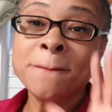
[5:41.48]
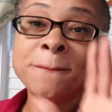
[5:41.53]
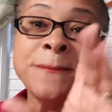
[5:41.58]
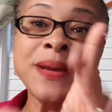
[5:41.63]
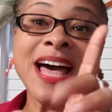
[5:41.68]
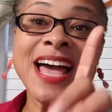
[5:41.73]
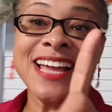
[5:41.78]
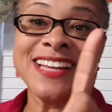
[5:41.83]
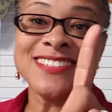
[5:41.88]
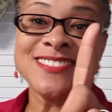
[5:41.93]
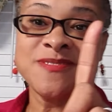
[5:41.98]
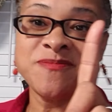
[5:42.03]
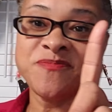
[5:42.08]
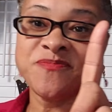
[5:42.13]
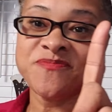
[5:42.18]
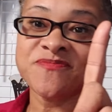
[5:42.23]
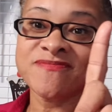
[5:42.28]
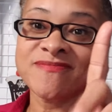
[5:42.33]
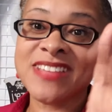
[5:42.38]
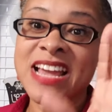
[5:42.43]
But
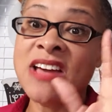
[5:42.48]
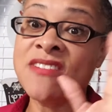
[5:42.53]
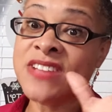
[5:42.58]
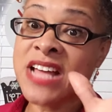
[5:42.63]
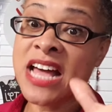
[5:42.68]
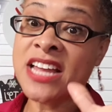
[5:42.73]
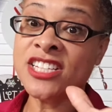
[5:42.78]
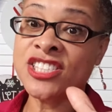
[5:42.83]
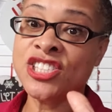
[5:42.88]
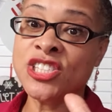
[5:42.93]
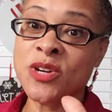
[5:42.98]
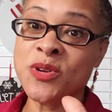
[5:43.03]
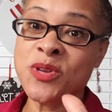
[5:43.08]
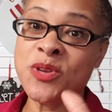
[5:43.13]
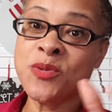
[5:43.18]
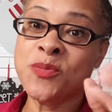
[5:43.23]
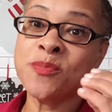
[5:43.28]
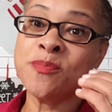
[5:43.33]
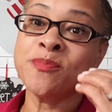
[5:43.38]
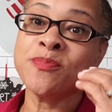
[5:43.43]
I've got to show
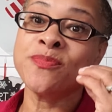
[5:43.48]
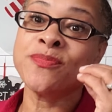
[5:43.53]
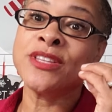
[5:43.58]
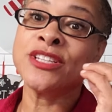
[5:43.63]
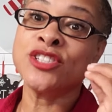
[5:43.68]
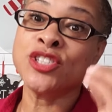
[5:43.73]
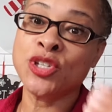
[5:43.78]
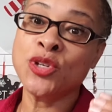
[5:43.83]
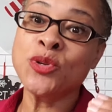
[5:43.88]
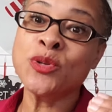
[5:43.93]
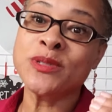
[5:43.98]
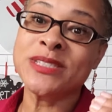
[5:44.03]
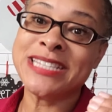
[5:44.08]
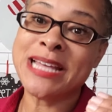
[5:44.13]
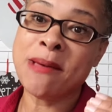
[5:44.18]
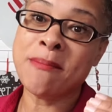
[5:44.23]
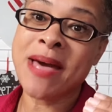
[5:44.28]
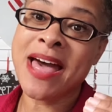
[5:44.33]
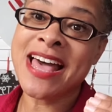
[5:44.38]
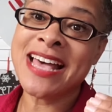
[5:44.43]
you the tools
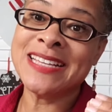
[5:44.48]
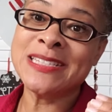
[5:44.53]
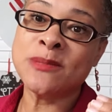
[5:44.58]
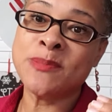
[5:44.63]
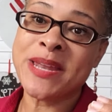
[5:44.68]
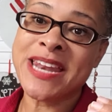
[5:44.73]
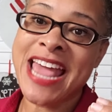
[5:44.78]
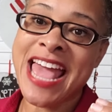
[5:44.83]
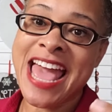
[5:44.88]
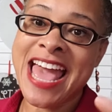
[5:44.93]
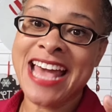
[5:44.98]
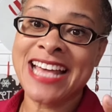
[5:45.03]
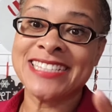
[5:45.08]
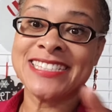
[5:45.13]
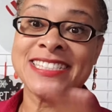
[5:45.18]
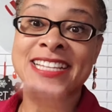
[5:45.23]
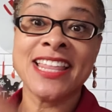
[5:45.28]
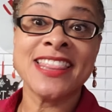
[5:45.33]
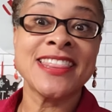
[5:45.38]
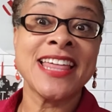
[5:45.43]
that my husband
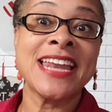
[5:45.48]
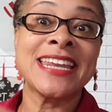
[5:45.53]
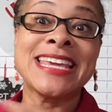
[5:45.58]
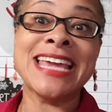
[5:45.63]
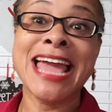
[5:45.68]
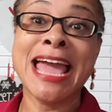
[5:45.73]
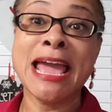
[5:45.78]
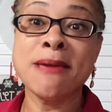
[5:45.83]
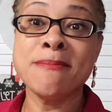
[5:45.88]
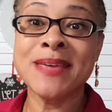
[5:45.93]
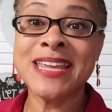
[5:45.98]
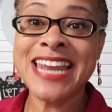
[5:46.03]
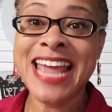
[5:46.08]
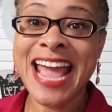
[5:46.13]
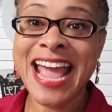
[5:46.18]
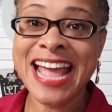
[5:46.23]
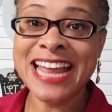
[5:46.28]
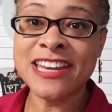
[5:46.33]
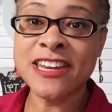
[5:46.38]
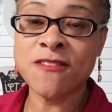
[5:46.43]
has that came in
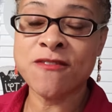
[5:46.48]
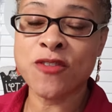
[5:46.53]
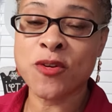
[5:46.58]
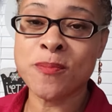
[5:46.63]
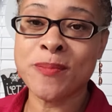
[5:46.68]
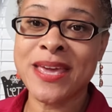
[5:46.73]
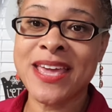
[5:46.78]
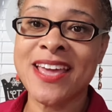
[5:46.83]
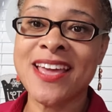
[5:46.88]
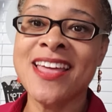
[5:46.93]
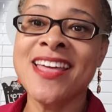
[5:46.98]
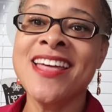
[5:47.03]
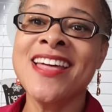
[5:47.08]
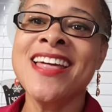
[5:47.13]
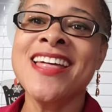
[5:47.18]
handy for me,